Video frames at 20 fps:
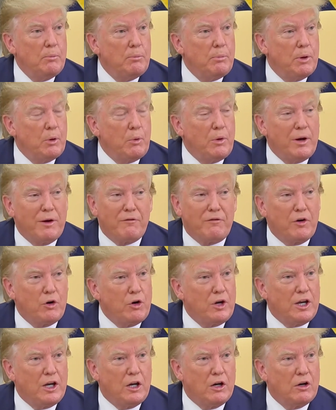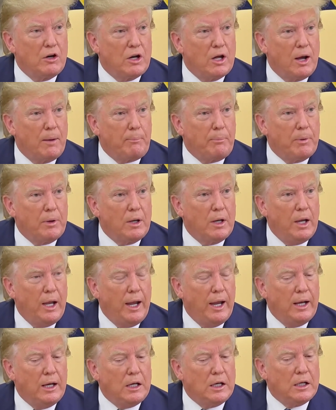But we are very geared up,
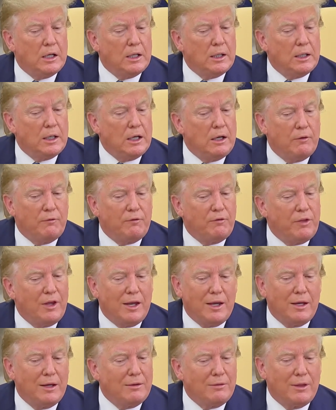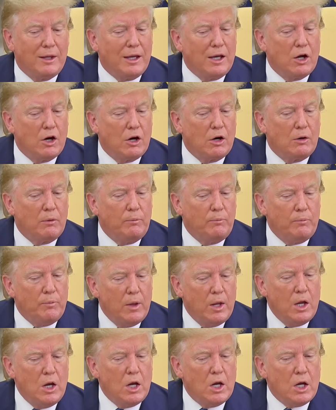and uh, if they, they are...
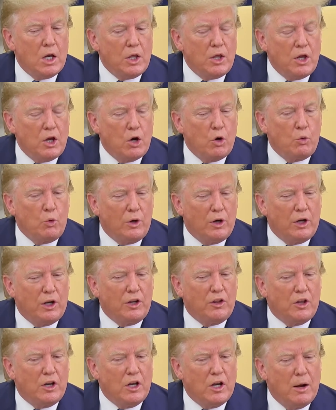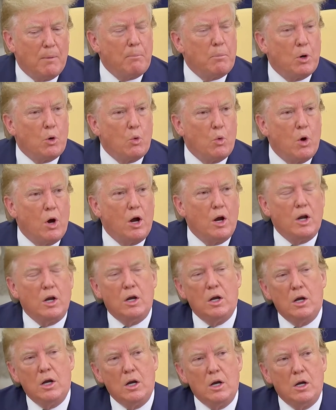They are really the number
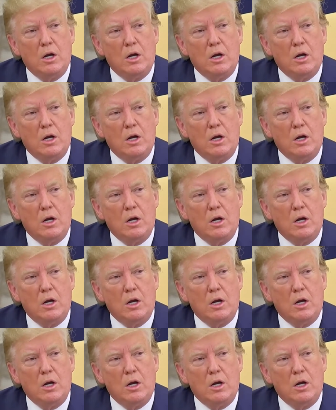one